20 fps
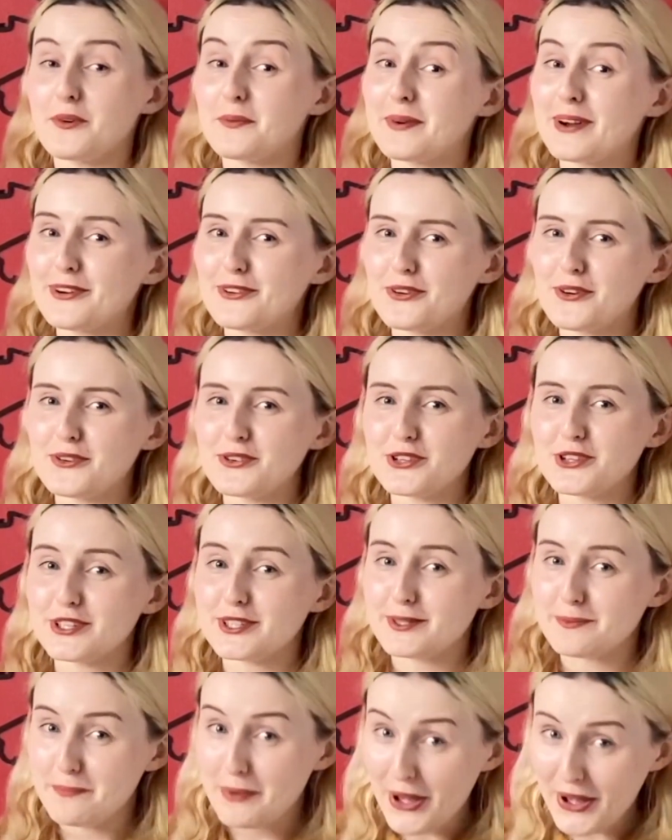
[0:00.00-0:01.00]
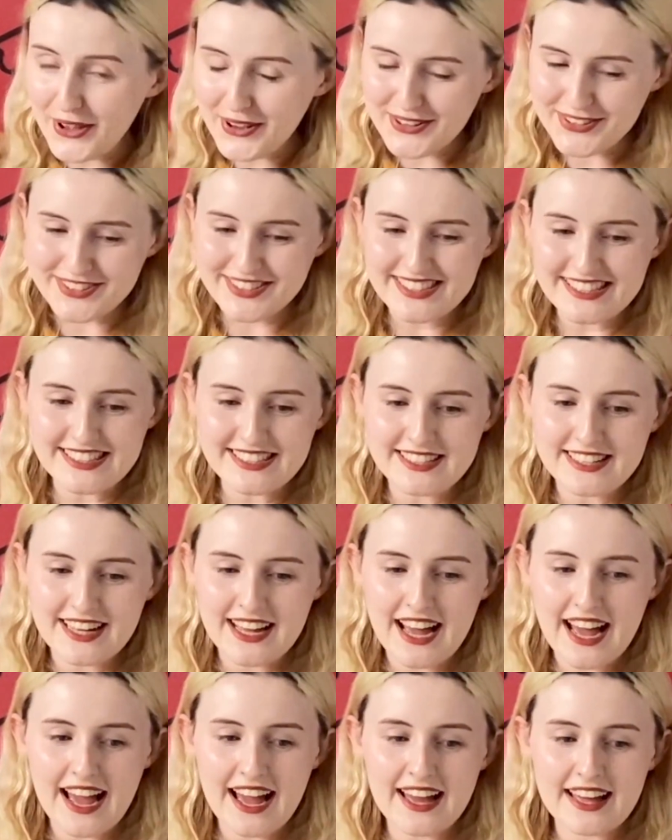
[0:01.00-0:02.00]
Roman Grosjean as a person,
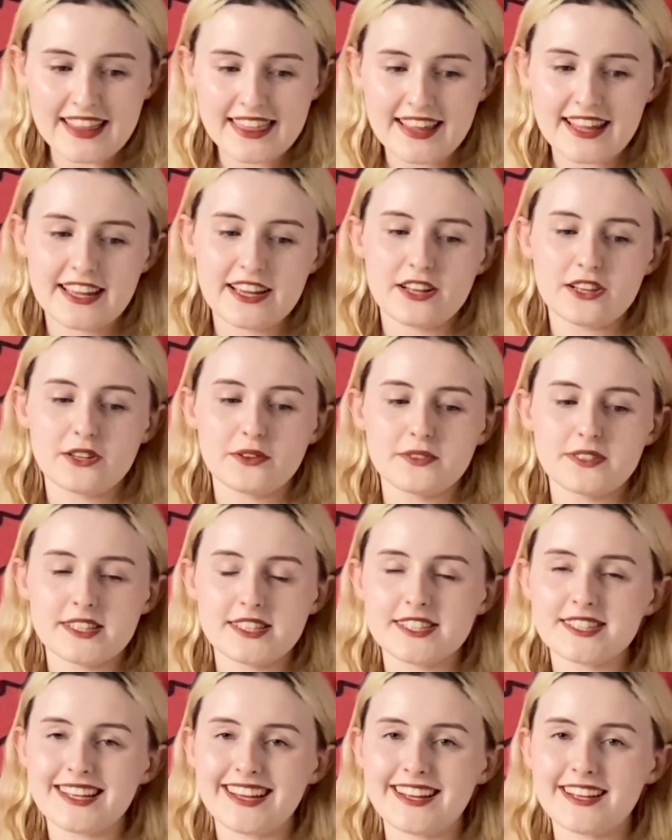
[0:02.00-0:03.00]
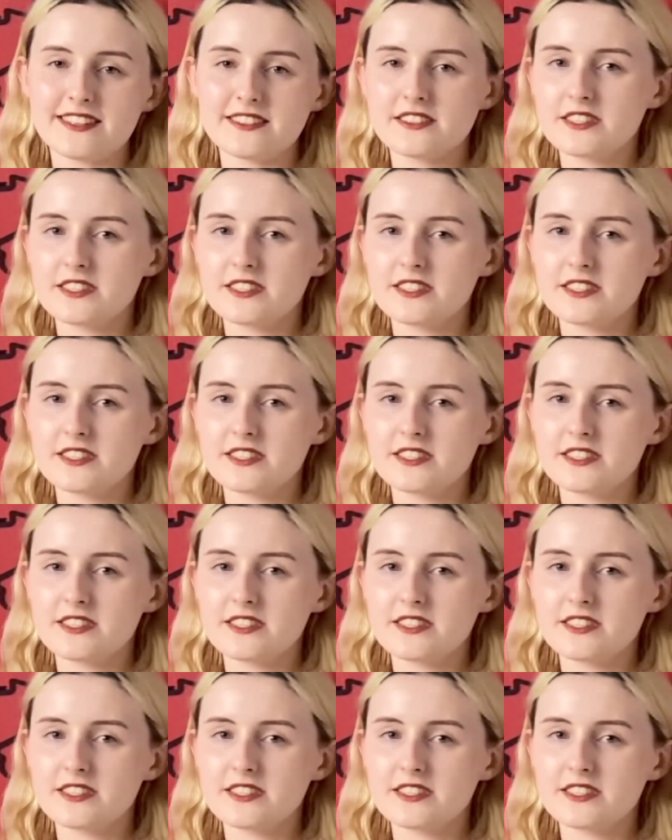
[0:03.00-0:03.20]
I think he'll lose his seat.